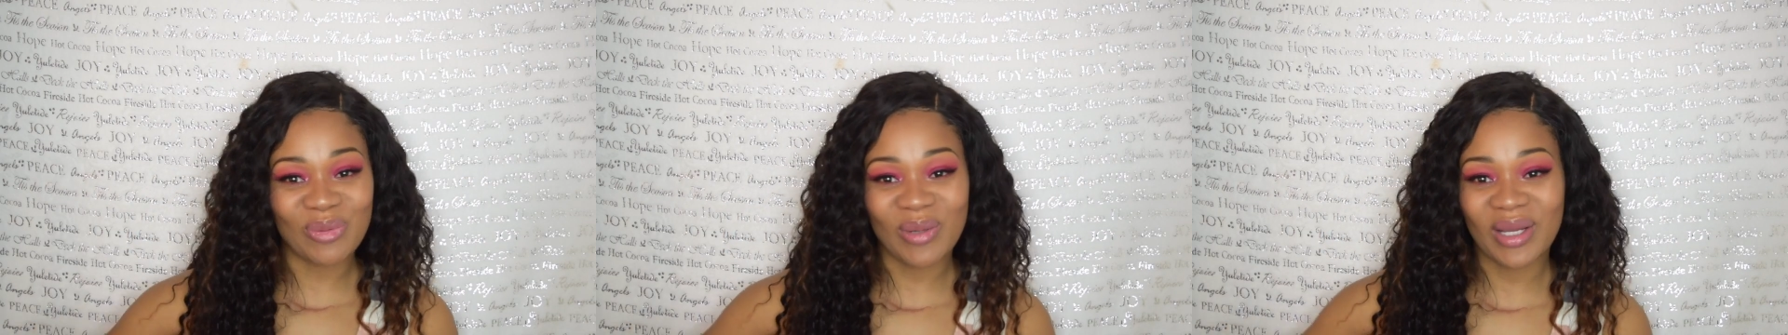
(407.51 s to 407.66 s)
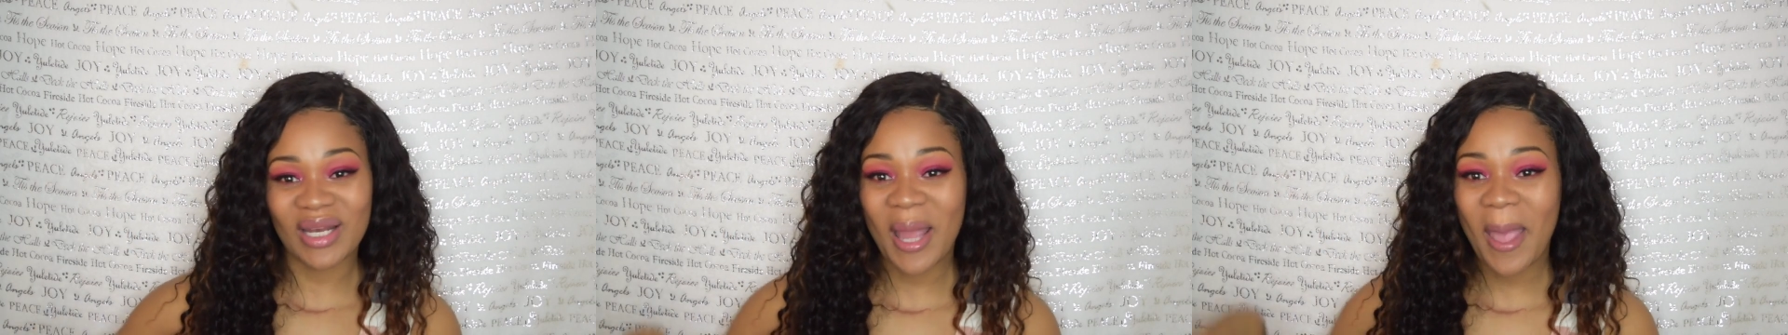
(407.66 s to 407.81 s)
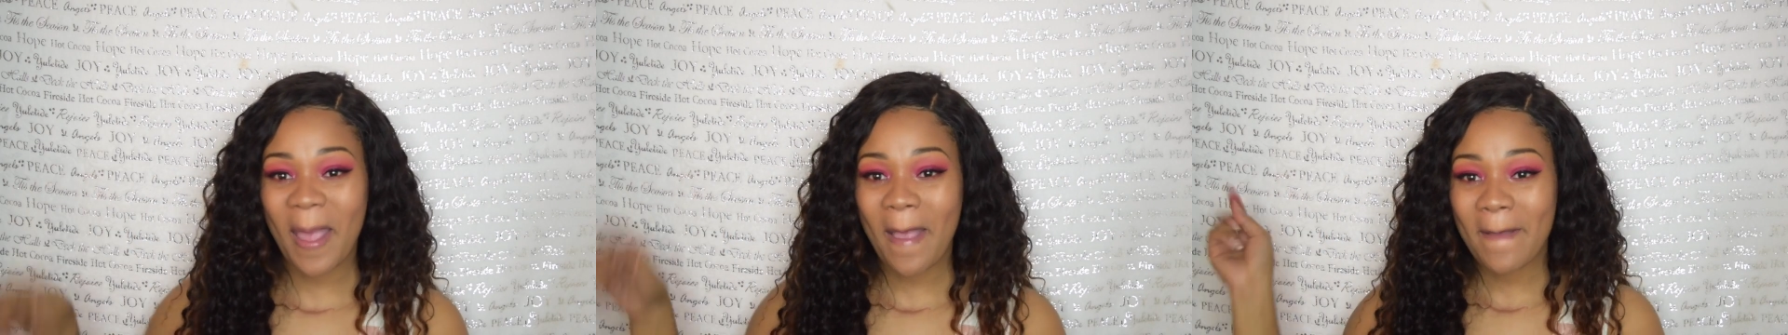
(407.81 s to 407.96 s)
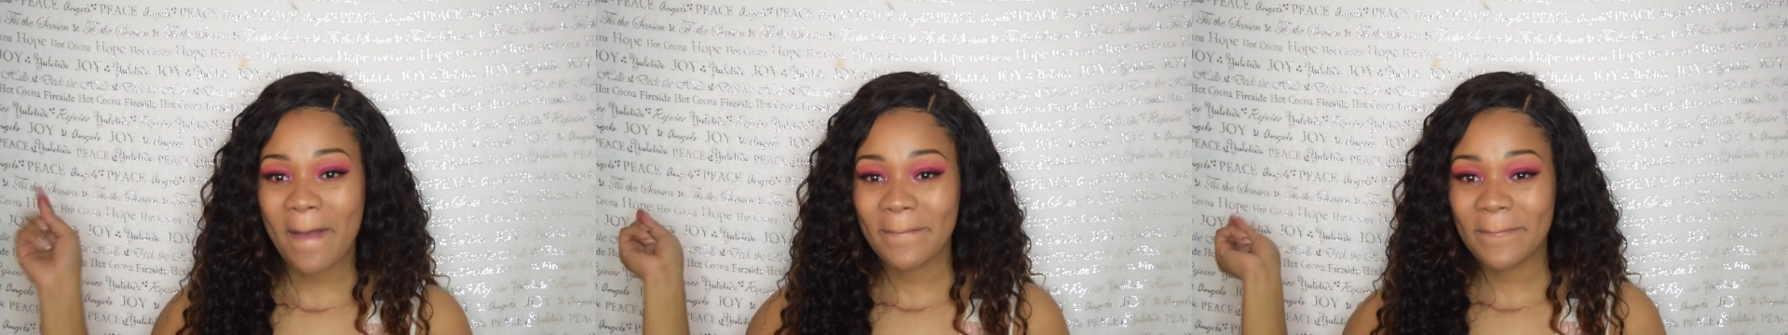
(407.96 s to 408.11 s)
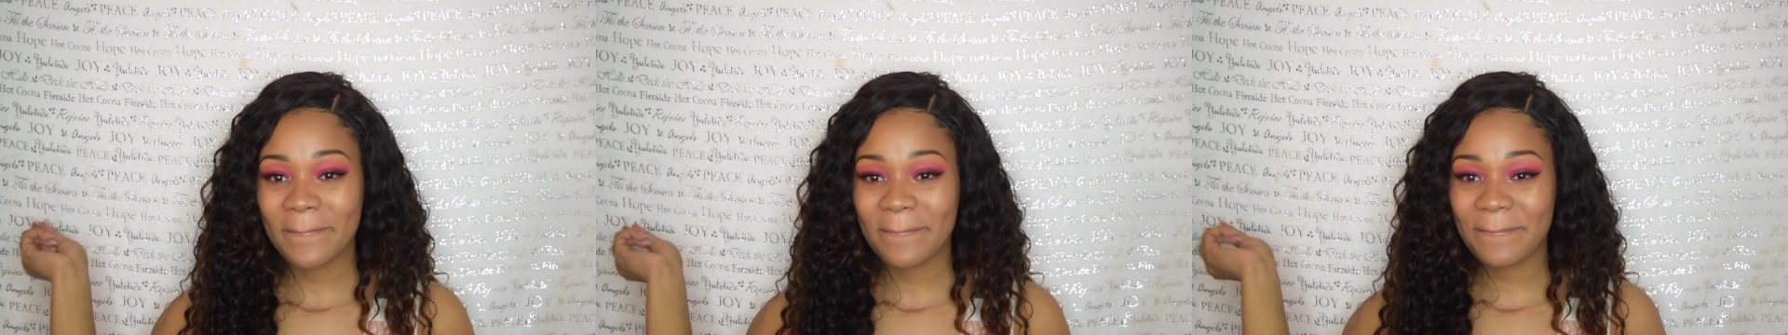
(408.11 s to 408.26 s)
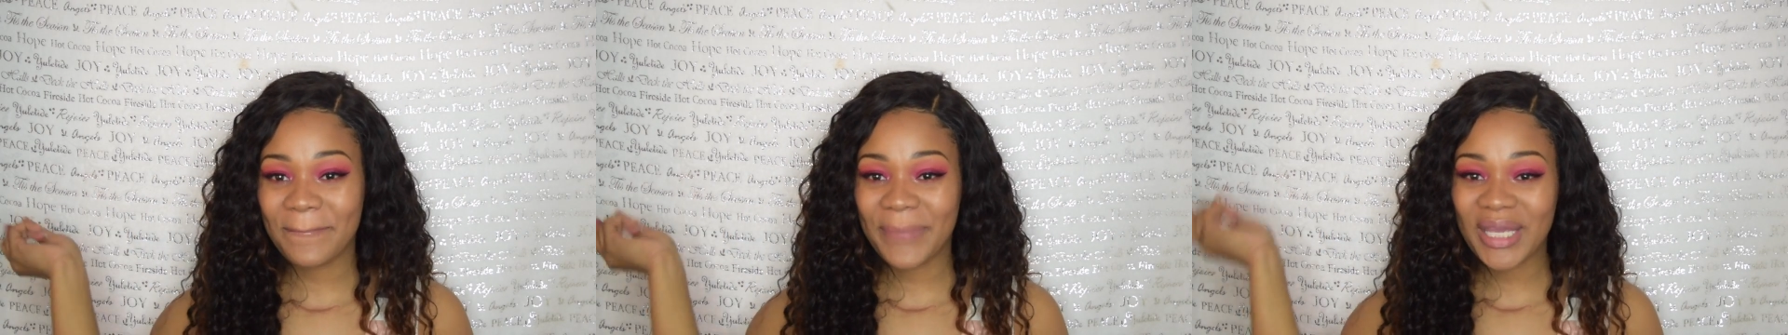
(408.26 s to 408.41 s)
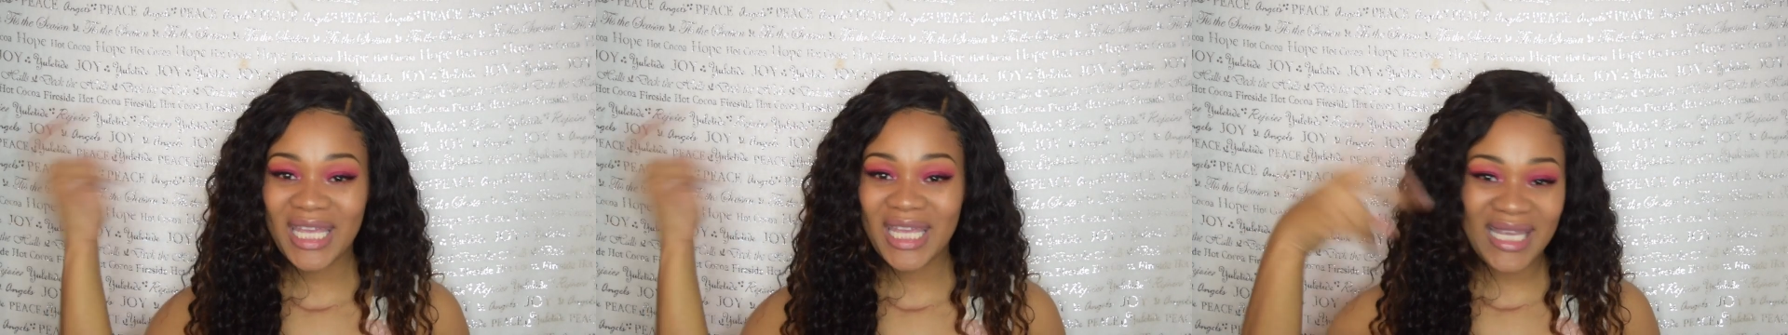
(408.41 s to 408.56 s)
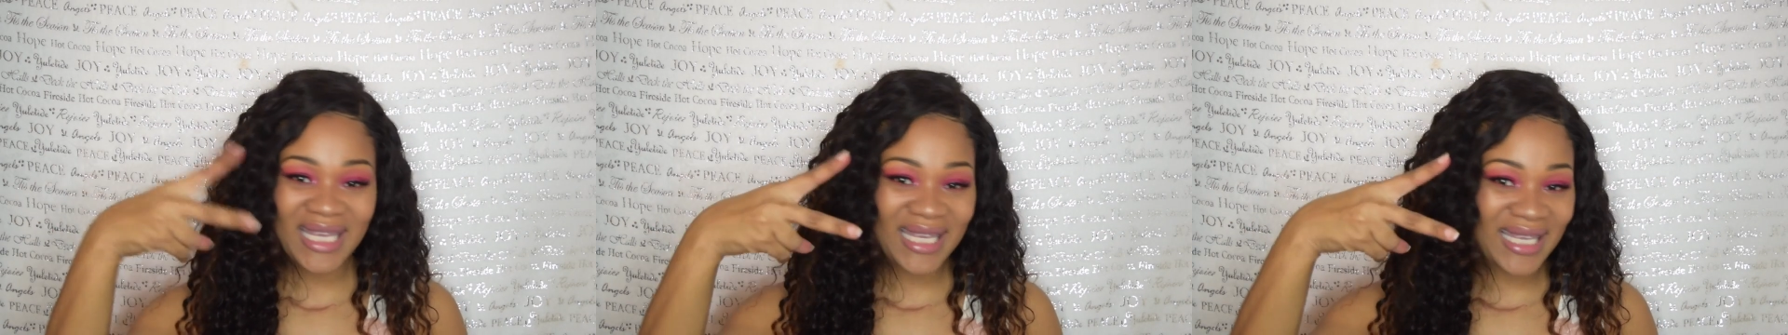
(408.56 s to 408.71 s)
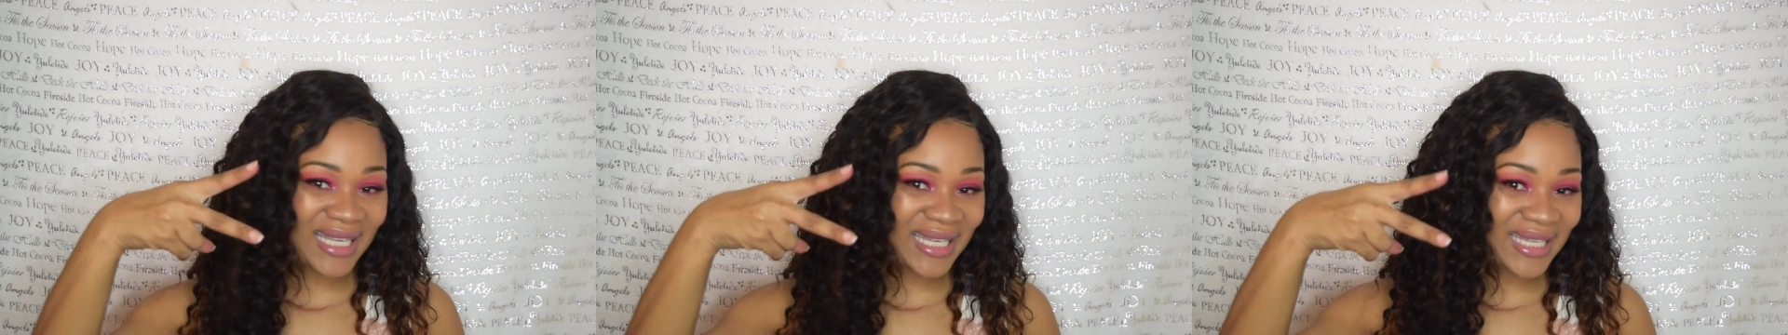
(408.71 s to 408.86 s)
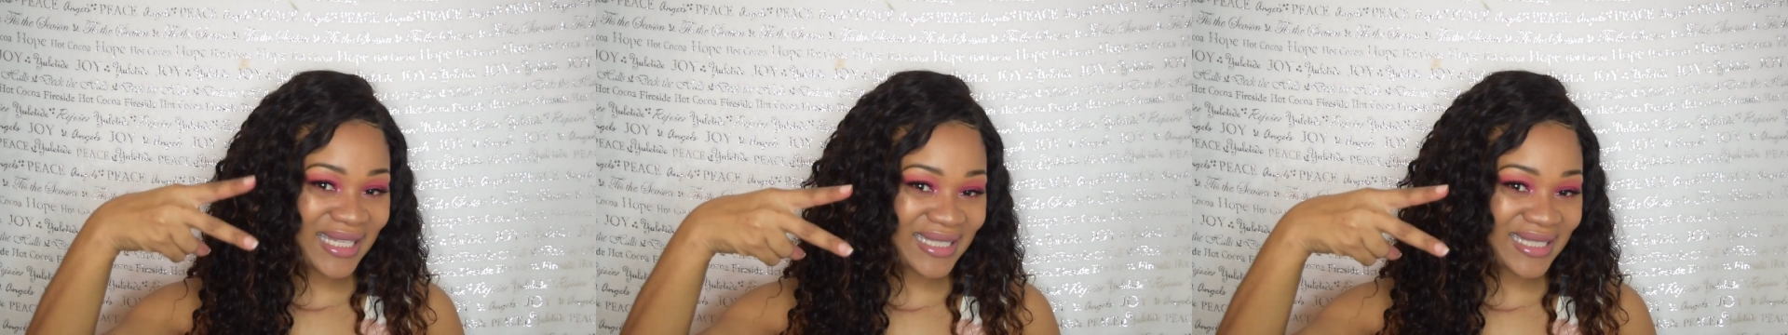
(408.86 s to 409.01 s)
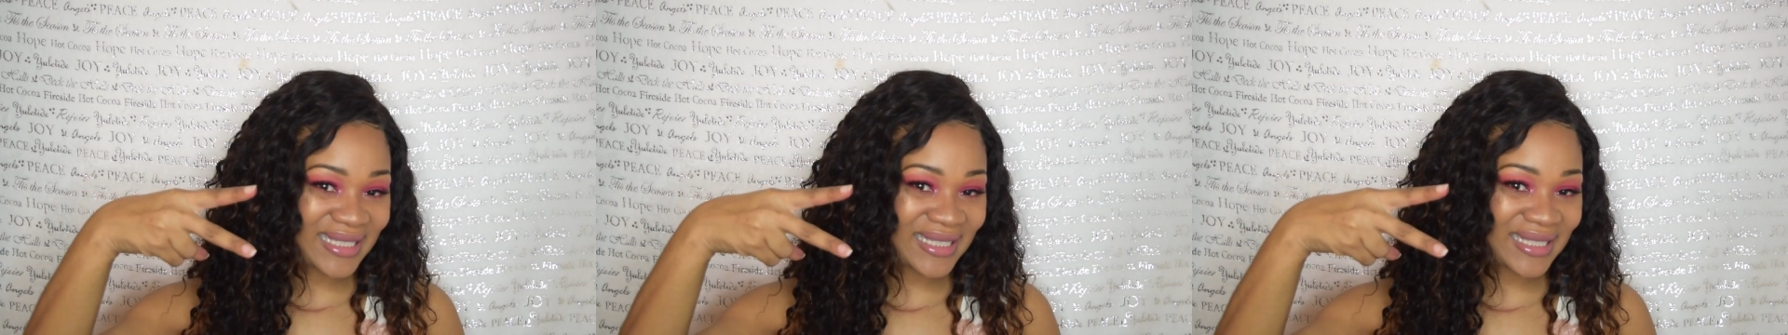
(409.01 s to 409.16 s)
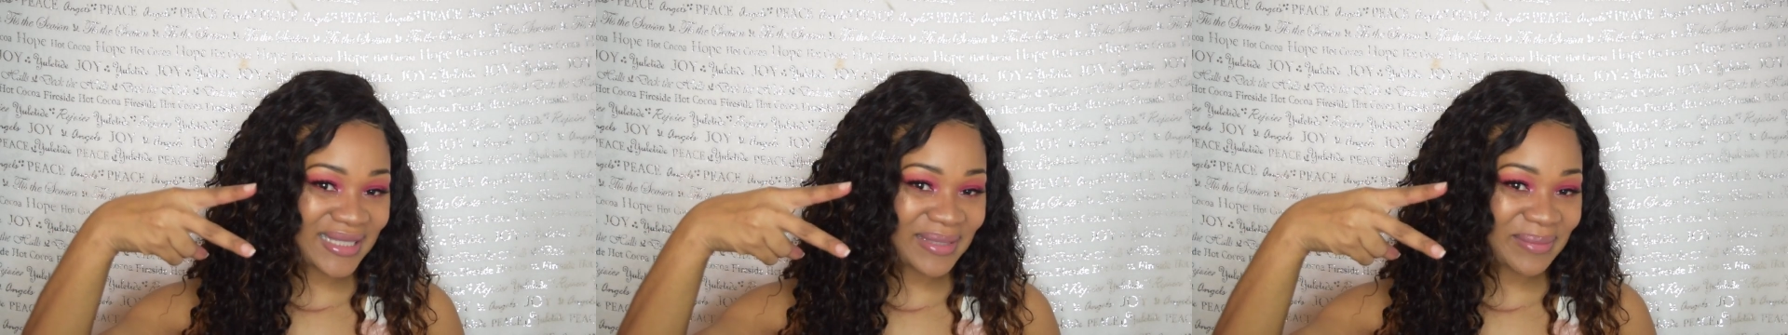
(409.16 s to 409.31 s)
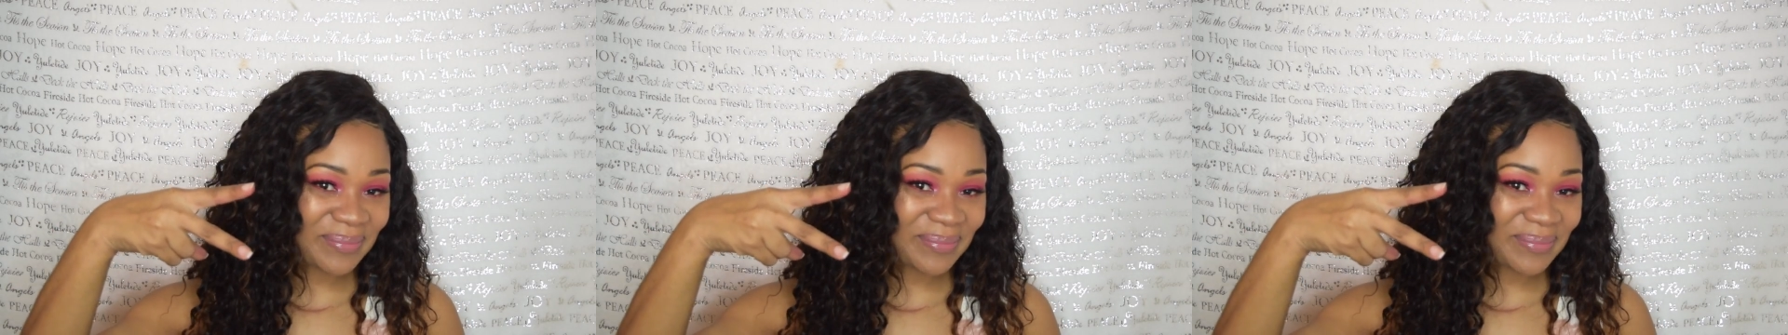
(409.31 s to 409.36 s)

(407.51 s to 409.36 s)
one. Peace.